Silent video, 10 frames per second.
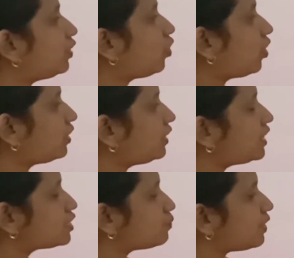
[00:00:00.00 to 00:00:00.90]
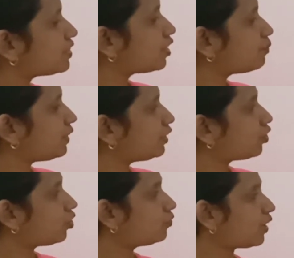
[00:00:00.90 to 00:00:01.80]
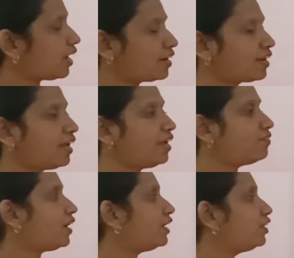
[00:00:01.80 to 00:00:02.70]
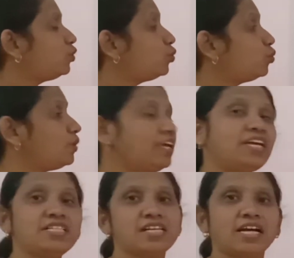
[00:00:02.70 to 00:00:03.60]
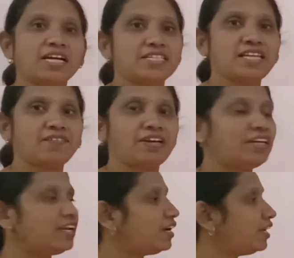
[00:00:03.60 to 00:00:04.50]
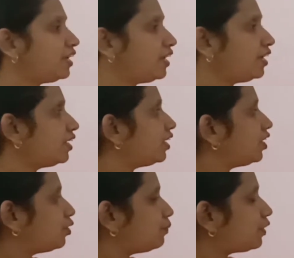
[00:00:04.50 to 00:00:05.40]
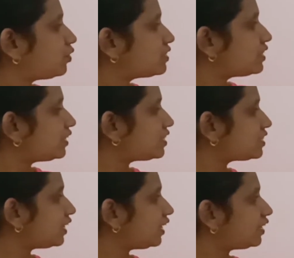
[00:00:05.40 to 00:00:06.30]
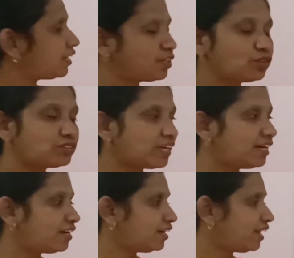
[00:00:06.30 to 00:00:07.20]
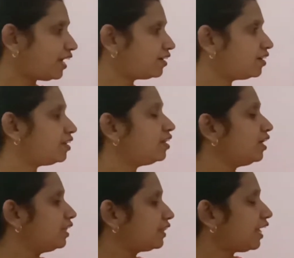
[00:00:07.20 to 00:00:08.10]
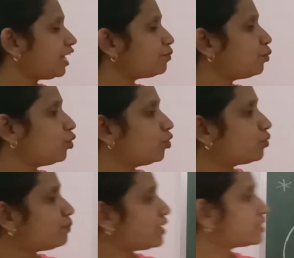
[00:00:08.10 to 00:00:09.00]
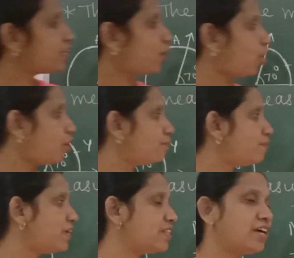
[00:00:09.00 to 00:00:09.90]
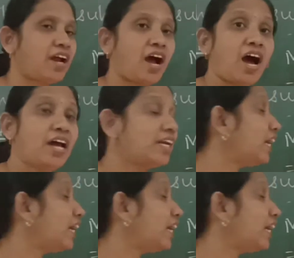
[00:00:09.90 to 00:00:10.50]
got this measurement of arc AYQ is 70 degree because it is related to central angle. Therefore measure of major arc